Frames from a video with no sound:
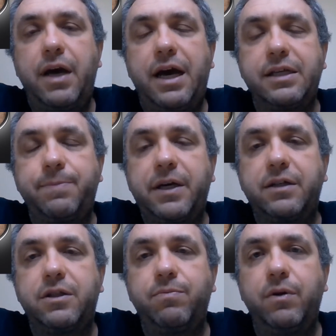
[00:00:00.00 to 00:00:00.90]

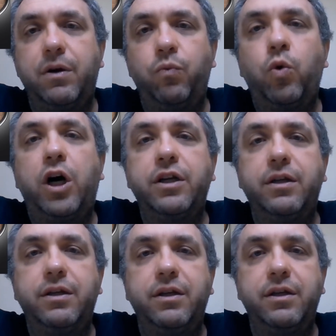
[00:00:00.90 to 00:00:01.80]
aspects. One
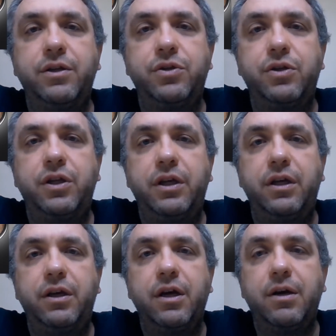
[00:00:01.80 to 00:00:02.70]
is
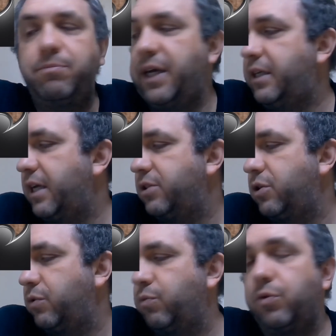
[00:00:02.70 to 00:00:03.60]
the
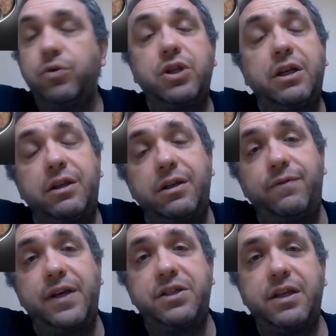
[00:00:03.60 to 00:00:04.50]
play-tested rules on the
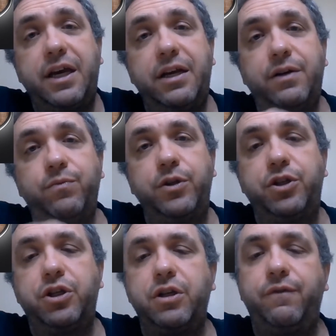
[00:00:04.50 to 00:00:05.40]
Investigator,
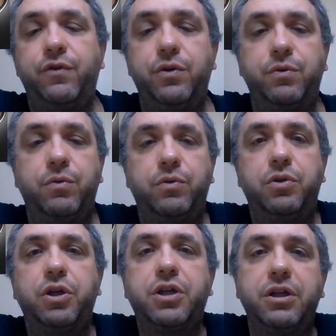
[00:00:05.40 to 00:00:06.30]
which if you
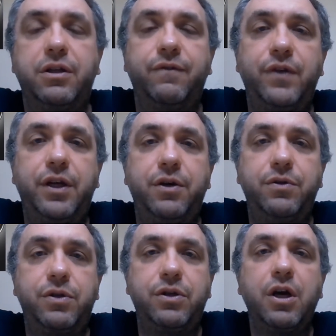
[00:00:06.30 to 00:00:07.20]
look in the videos